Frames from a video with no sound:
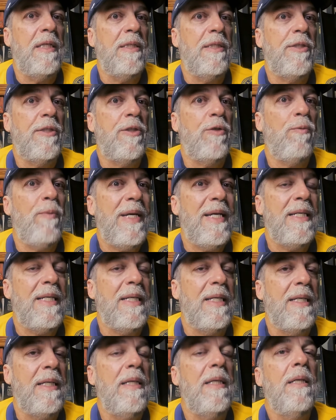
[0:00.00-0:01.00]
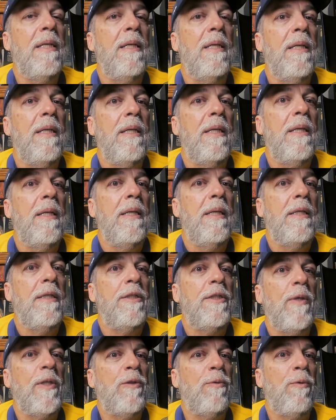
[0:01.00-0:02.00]
in Sweden,
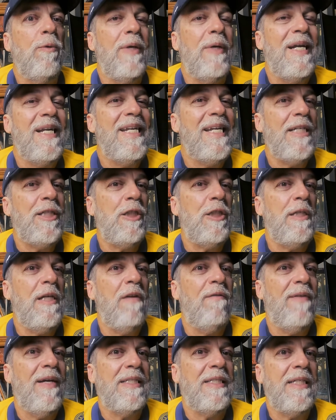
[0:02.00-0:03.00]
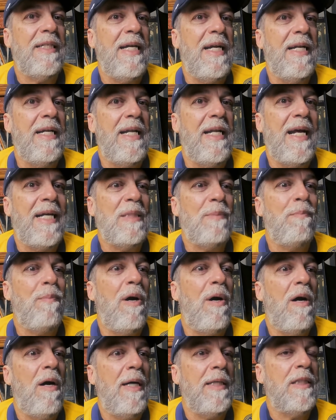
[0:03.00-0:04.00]
which were initially investigated as
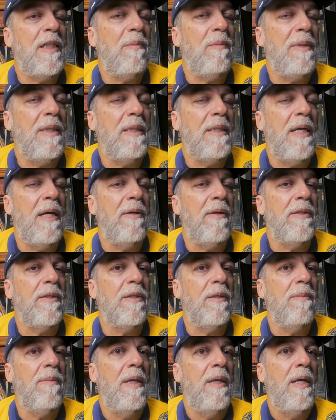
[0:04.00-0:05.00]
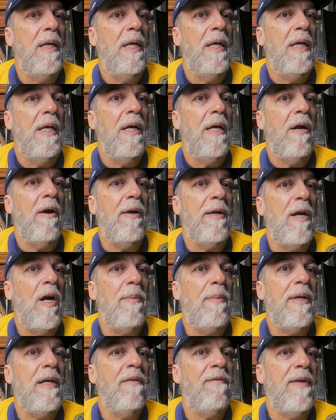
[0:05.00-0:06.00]
possibly terrorism, are now
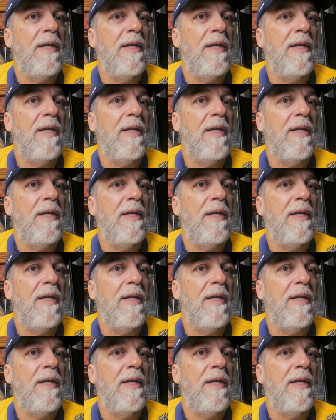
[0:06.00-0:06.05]
being